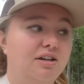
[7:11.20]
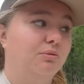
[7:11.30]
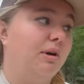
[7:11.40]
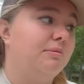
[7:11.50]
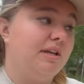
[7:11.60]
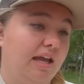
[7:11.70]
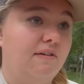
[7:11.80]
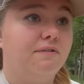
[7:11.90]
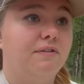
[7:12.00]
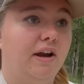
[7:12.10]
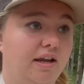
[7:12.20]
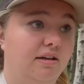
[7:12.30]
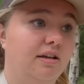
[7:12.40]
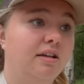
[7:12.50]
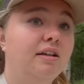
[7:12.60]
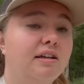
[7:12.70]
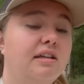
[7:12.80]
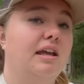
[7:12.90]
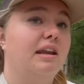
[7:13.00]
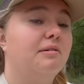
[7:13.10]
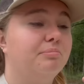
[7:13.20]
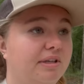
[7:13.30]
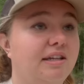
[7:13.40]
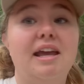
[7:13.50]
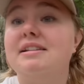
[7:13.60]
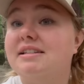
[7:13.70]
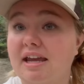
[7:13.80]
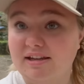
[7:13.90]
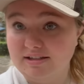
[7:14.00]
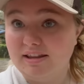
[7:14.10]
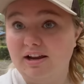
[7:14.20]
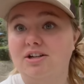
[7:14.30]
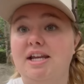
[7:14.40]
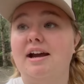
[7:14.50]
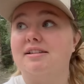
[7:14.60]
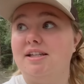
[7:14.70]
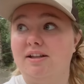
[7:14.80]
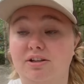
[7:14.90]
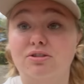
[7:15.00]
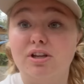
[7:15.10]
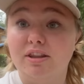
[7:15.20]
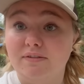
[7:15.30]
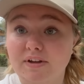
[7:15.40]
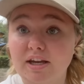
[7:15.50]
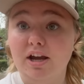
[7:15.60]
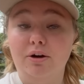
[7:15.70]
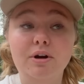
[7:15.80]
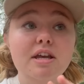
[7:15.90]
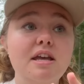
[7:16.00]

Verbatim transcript: when we get freight and it gets taken to the air taxi like you saw in the video,